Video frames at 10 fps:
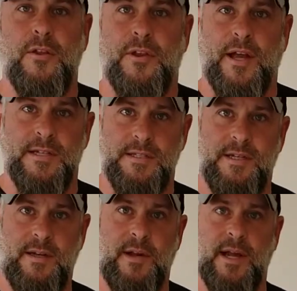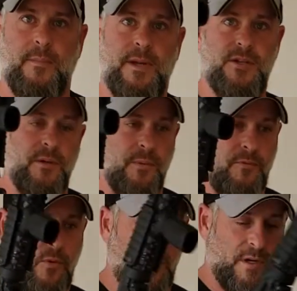thing I see, and I kind of mentioned it
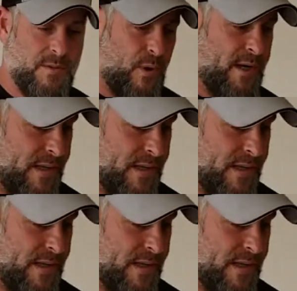before, is bringing